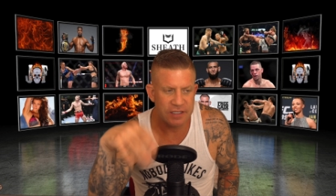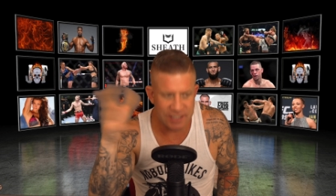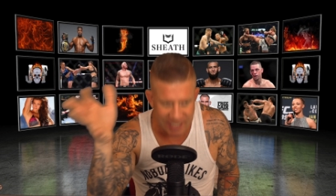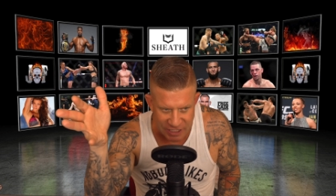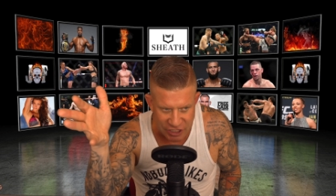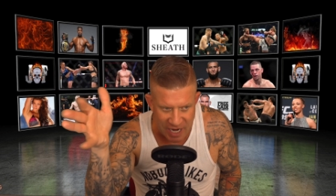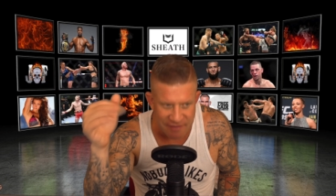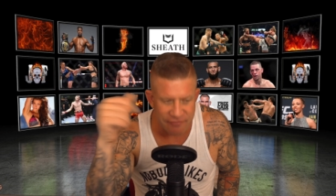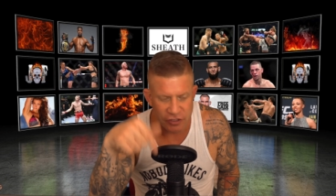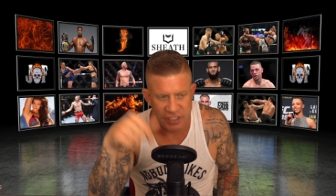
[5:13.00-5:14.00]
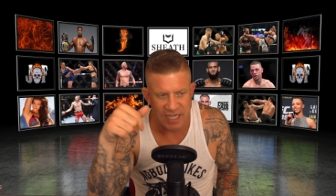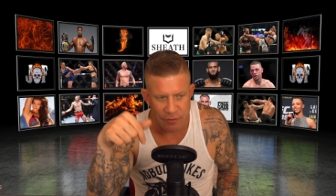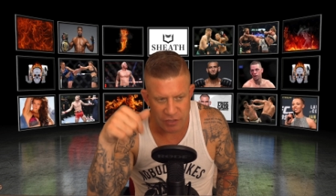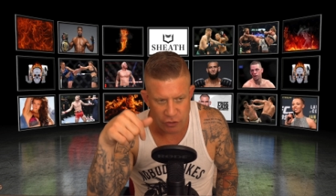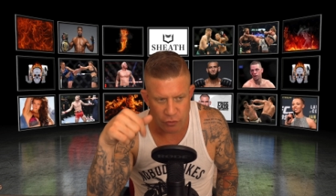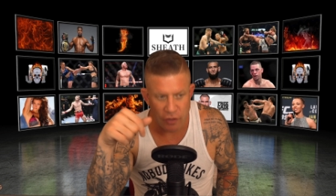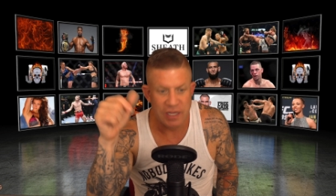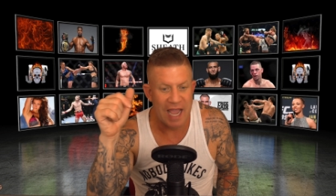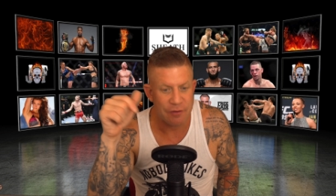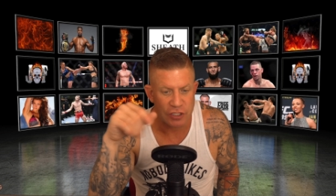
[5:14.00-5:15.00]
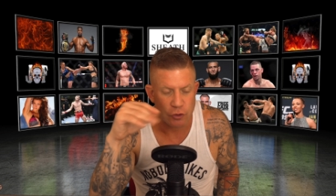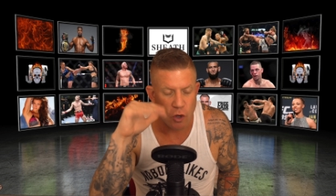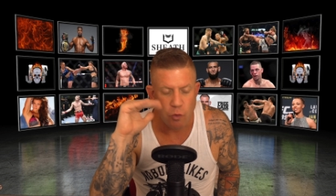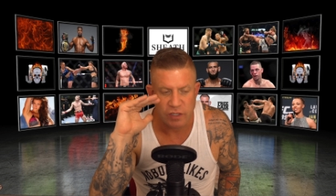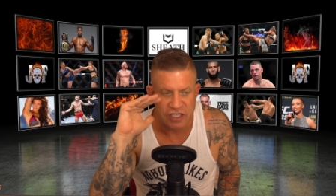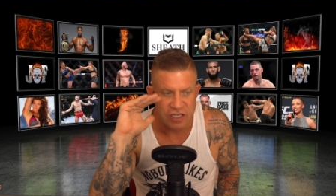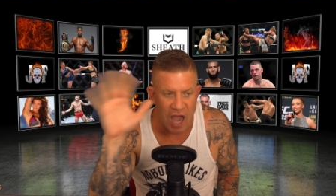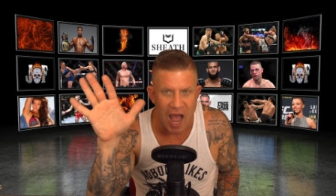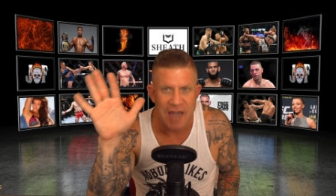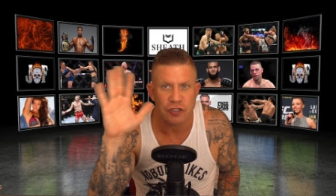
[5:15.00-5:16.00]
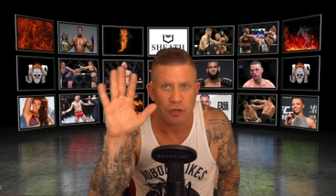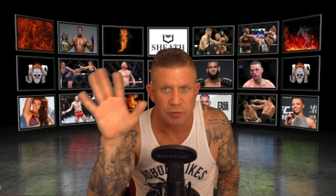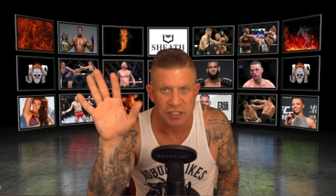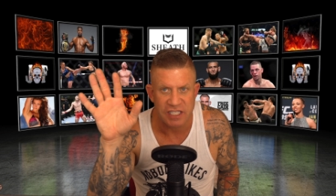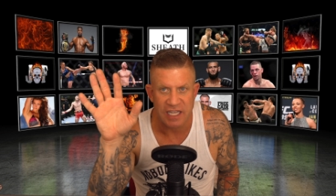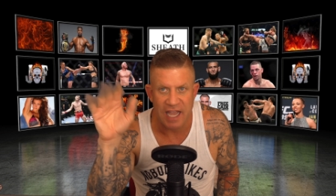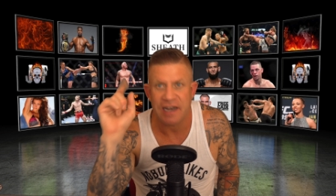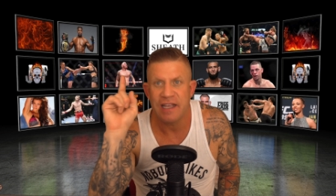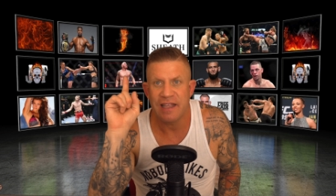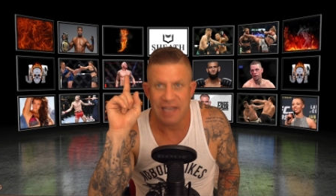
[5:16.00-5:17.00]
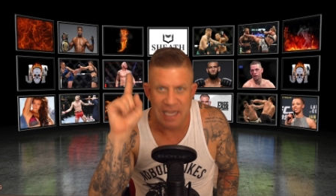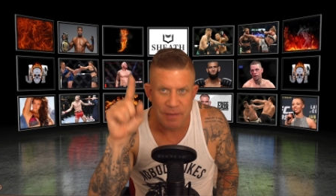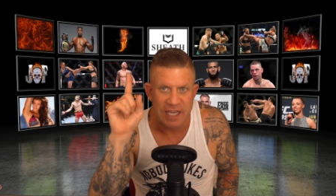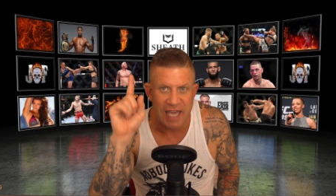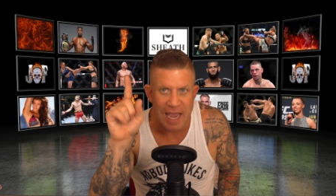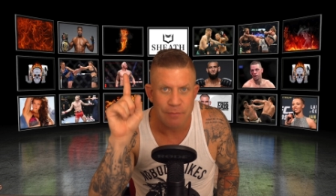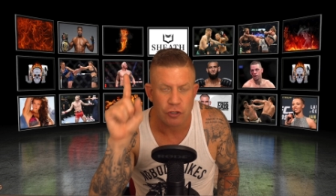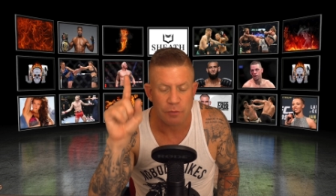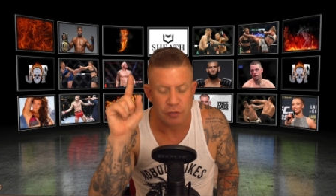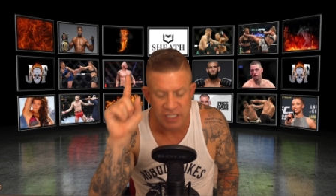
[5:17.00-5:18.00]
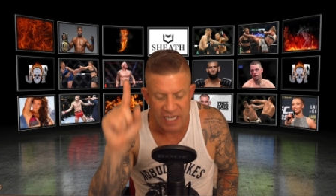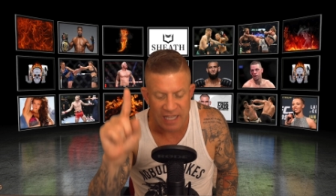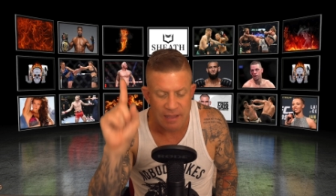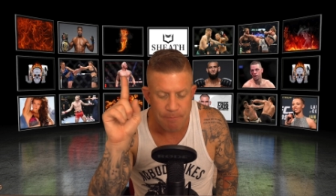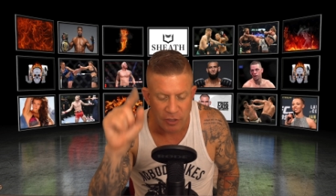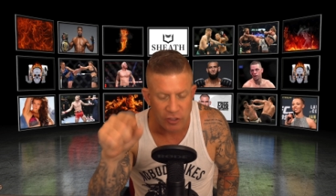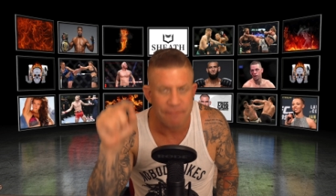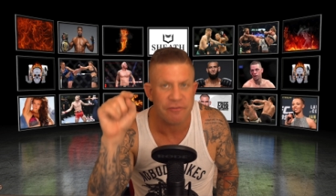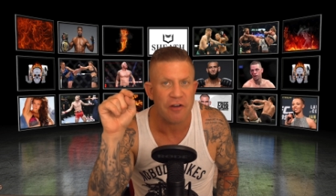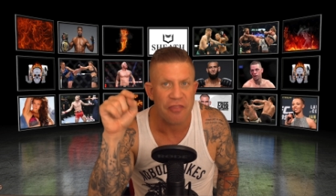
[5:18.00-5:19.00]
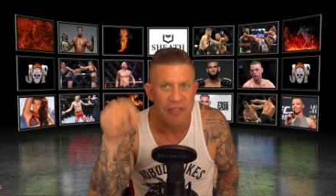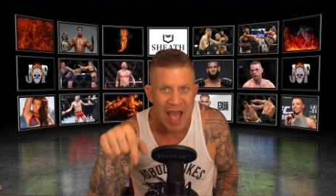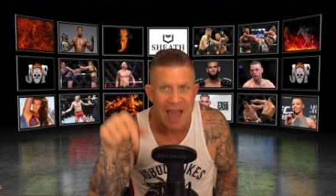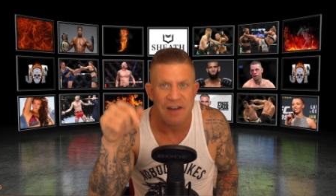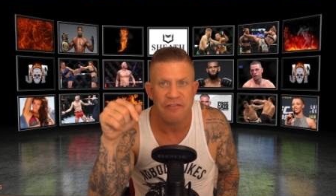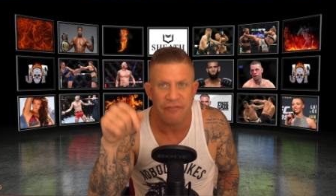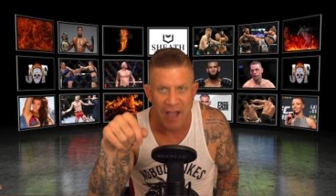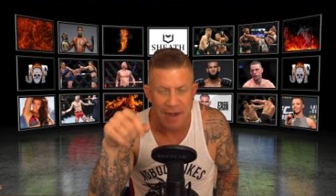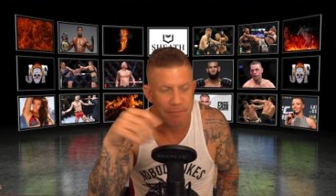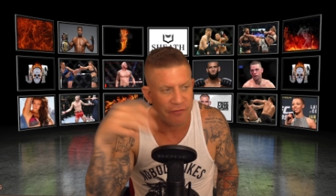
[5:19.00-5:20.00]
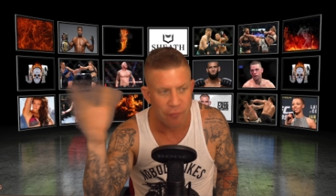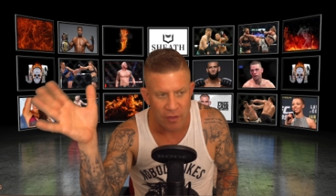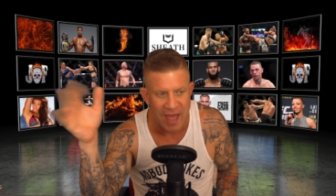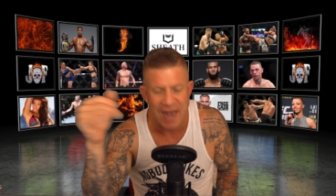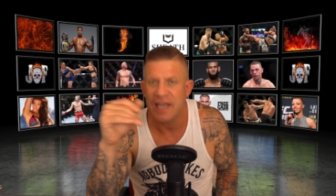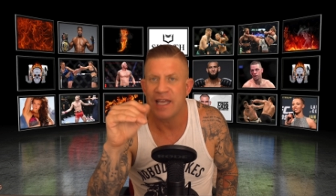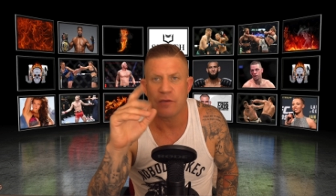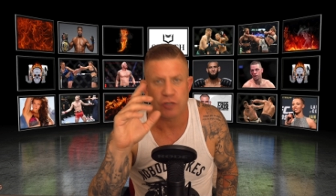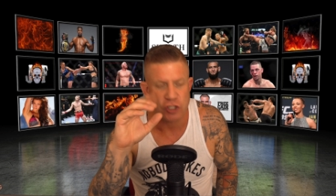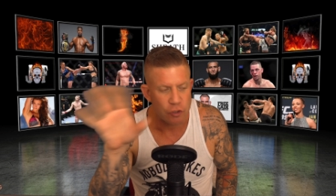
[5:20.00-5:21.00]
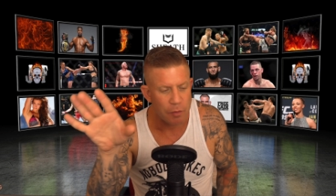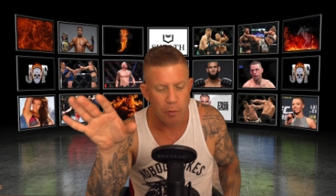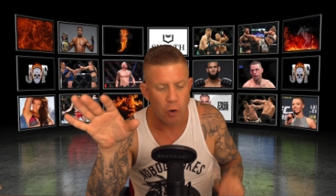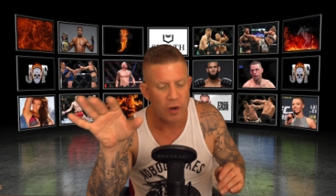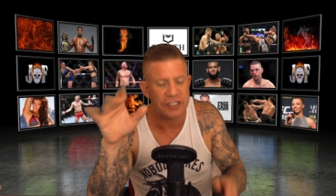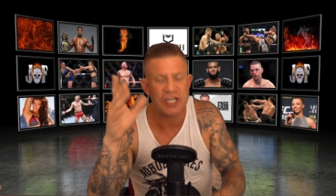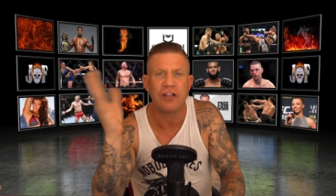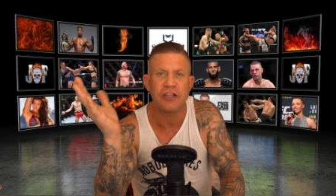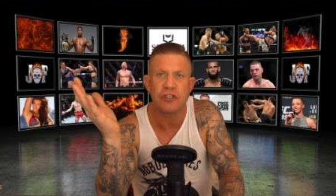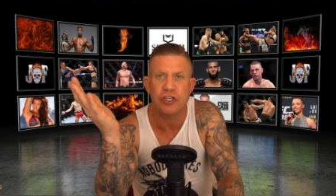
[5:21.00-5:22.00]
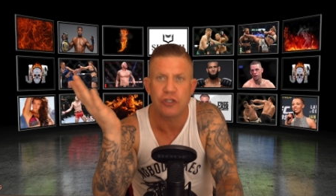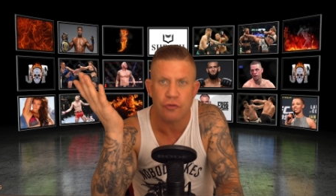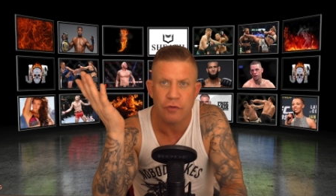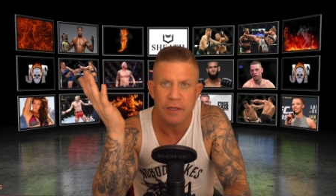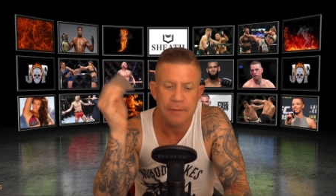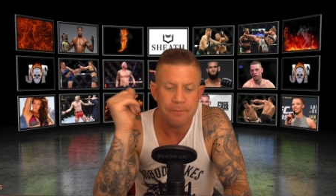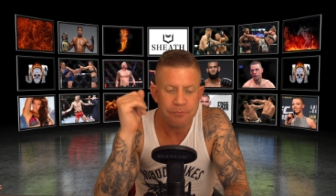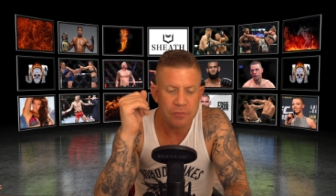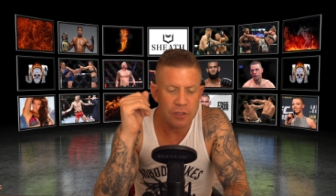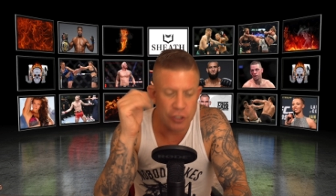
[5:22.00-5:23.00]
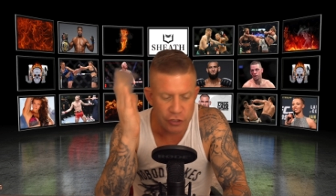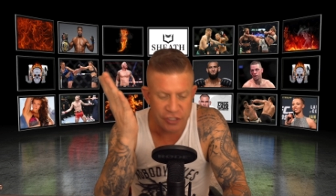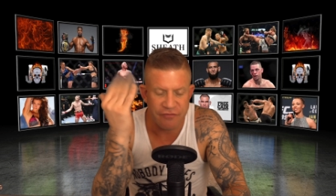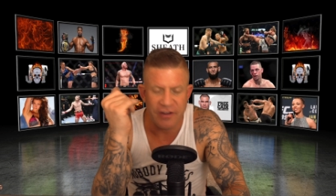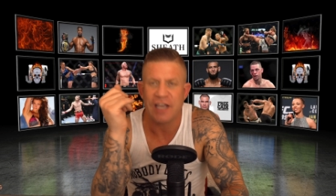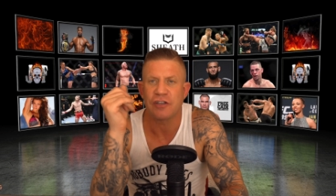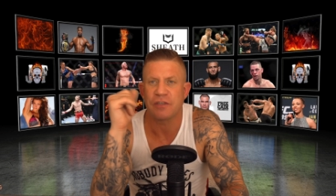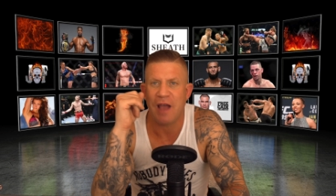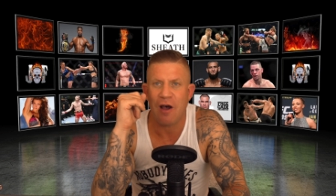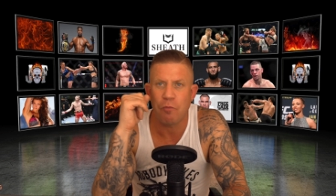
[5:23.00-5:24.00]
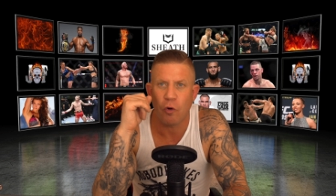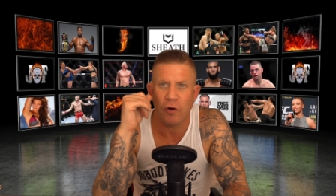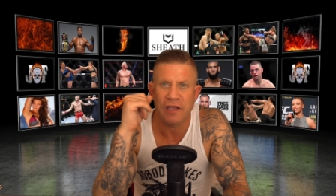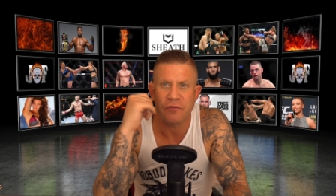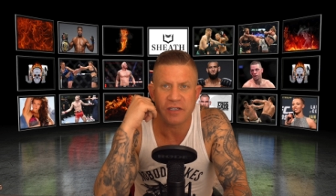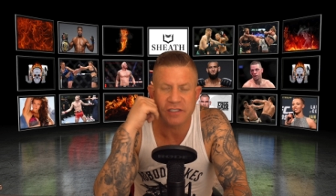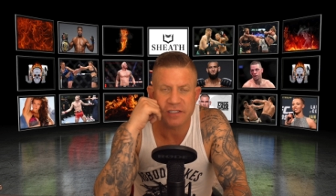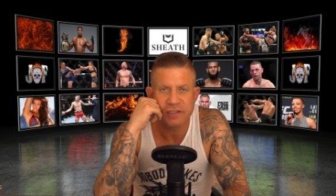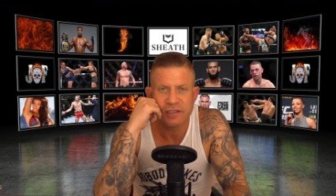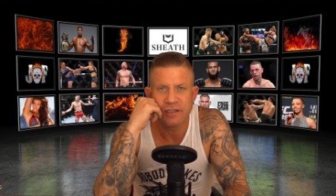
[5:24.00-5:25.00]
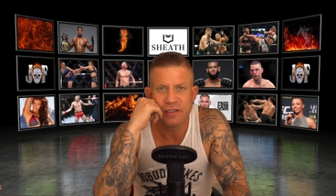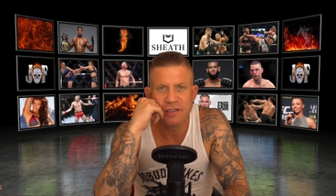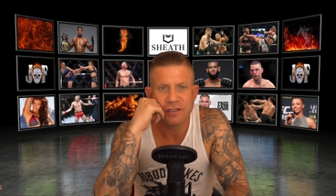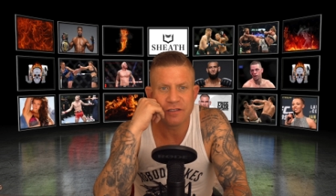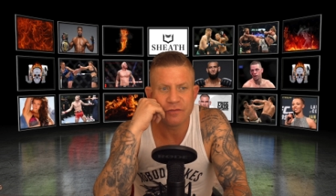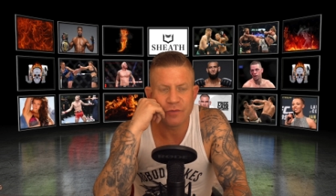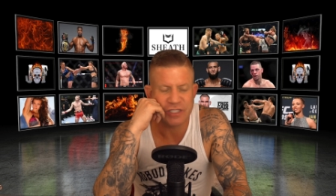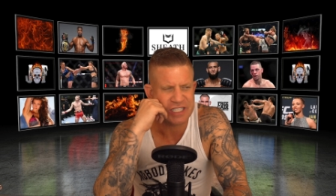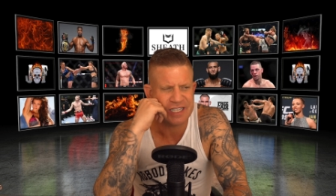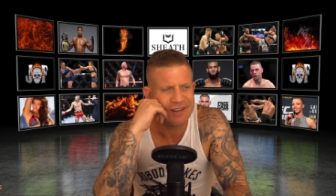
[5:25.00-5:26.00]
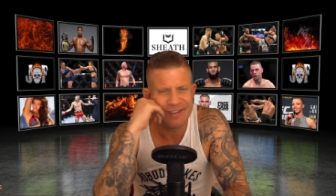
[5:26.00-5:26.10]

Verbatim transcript: TJ versus Henry Cejudo. Henry Cejudo was not Triple C yet. He became Triple C in the buildup for that fight. Before that, he was super boring. Chael used to do used to do videos about how boring he was, which is